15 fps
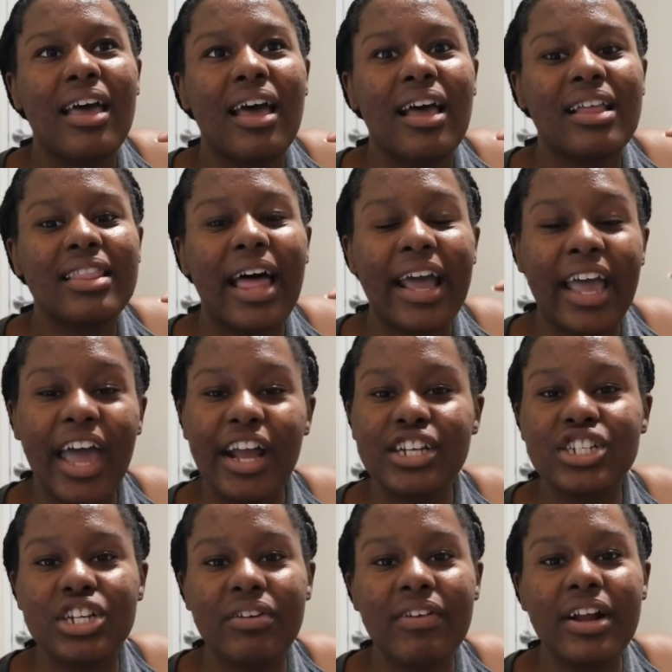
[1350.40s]
like
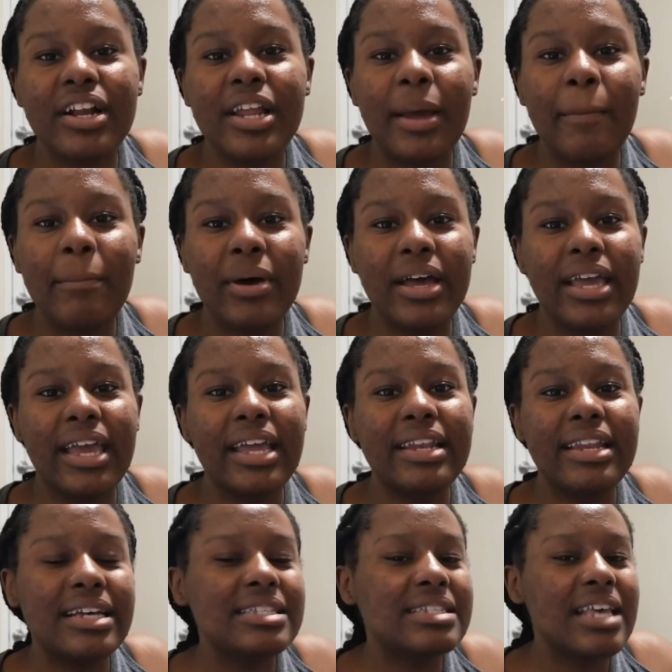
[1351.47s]
extroverted, but it
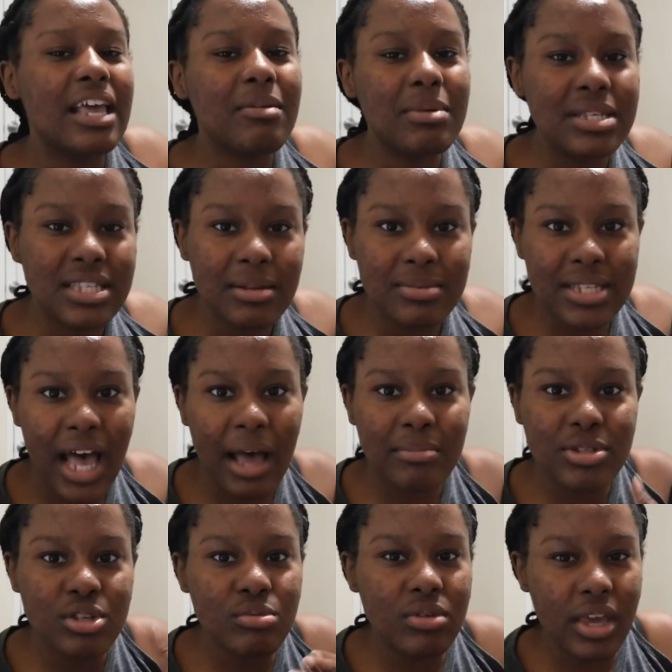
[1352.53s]
does take me some time
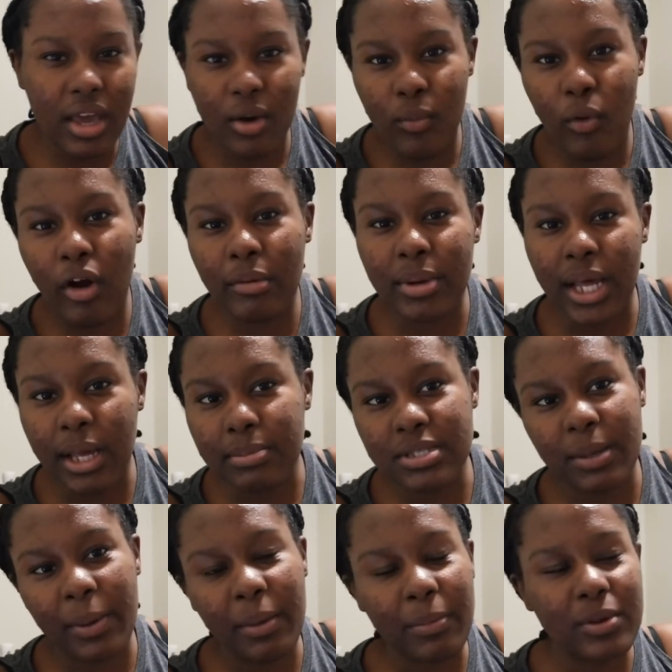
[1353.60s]
to get warmed up to
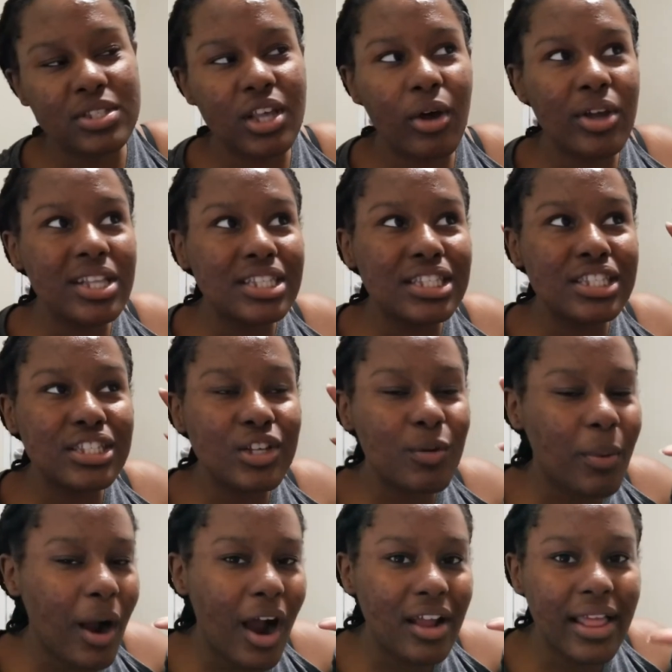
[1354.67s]
people. So it's
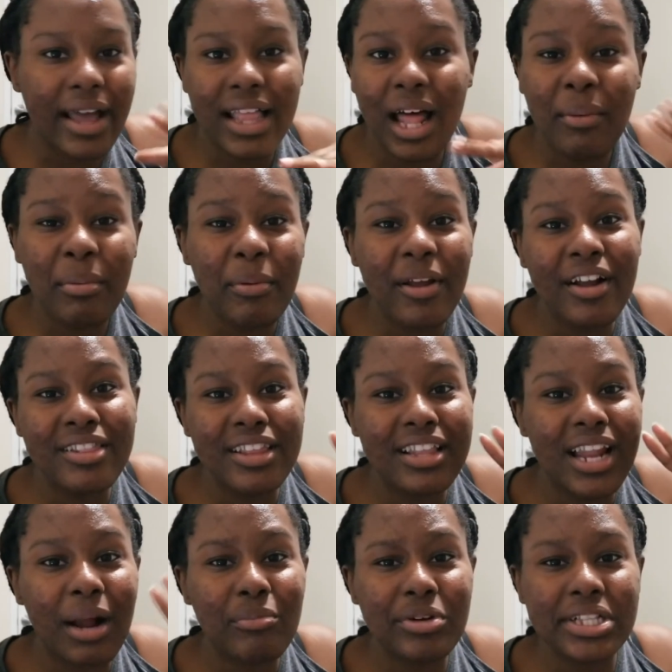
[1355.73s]
super hard. Like a lot of people here think
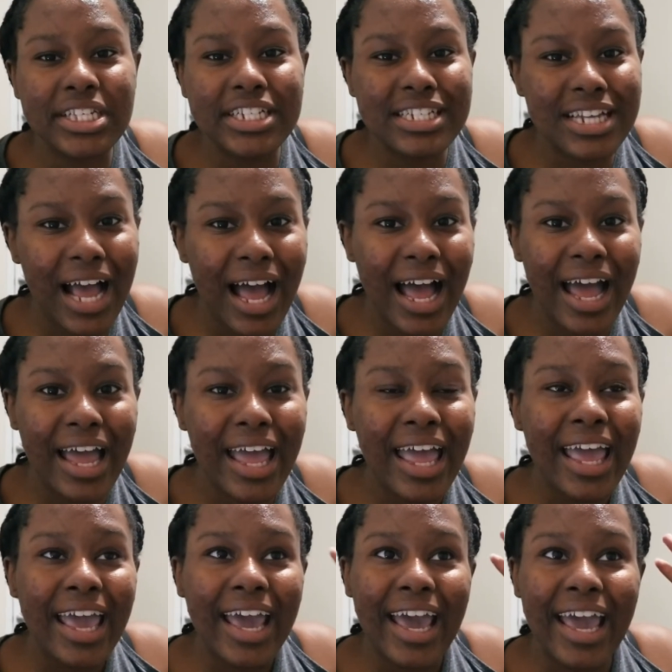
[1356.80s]
that I'm really shy,
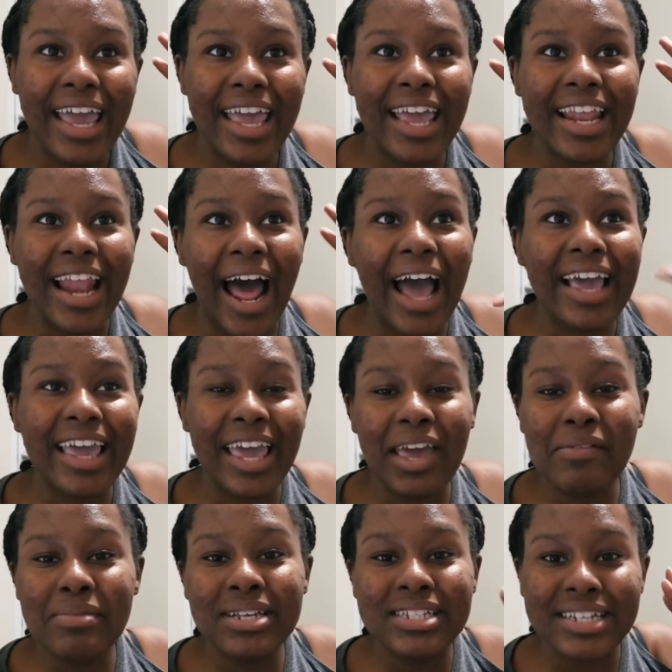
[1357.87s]
and I
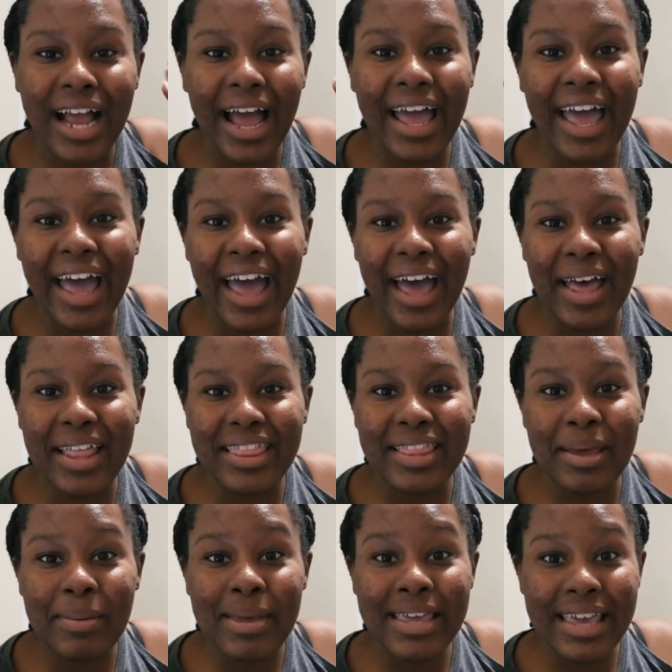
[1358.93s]
can be shy at
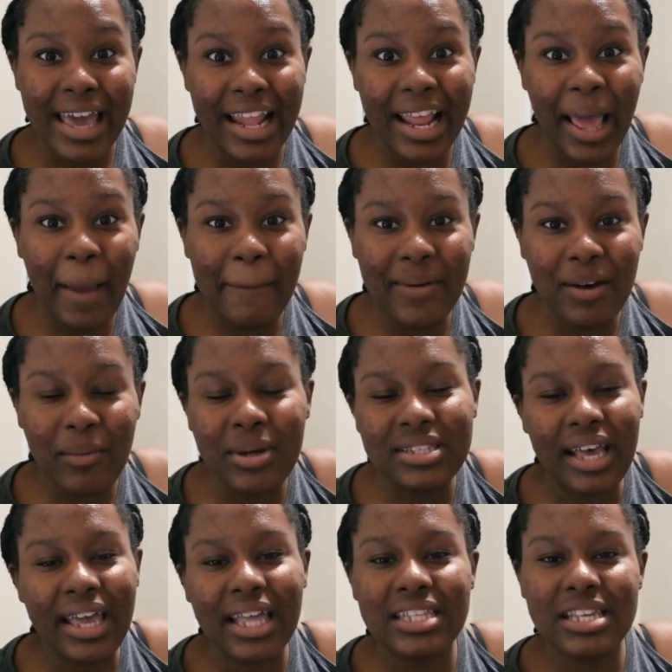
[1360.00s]
the beginning, but once
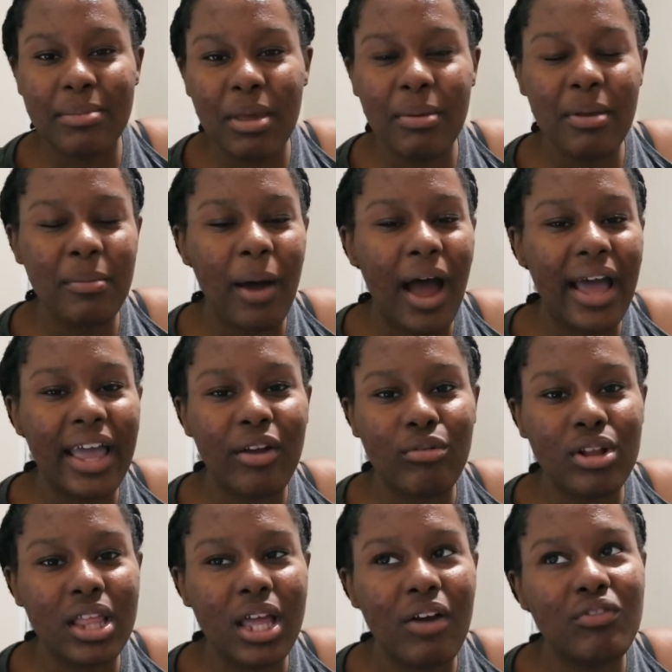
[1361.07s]
I get to meet people, I get
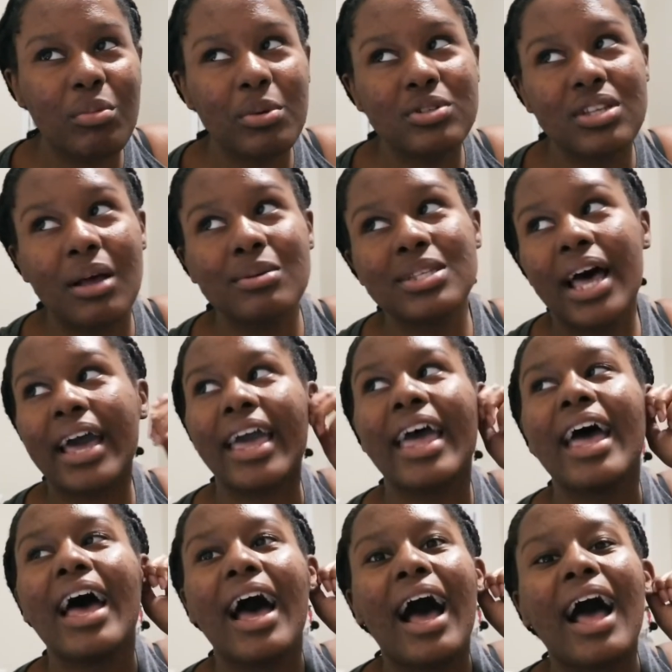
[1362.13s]
really comfortable. So I was like,
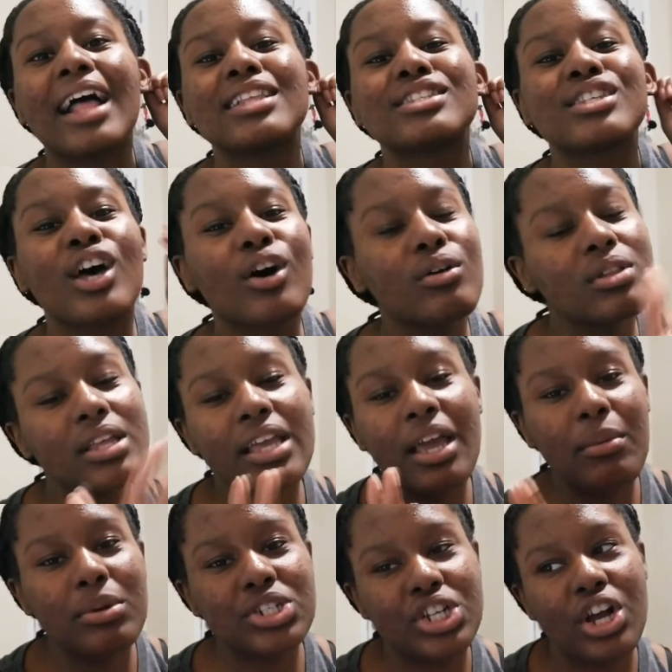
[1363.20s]
I totally get
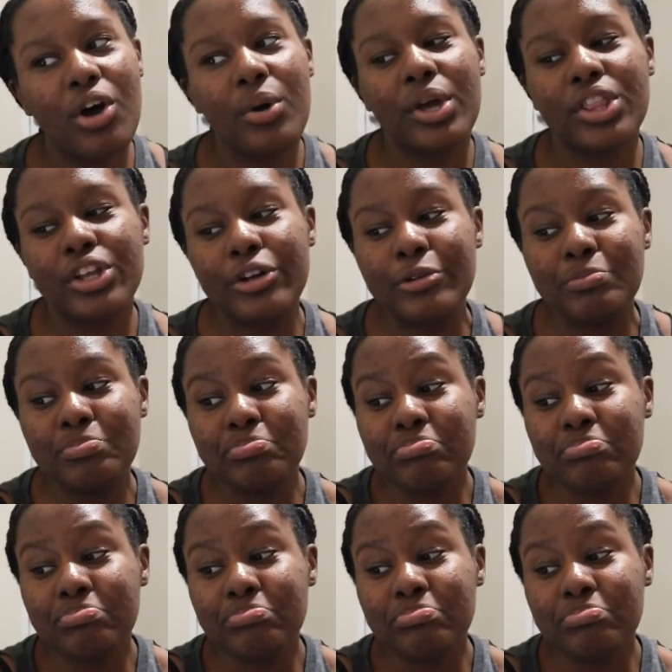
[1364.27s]
what you're going through.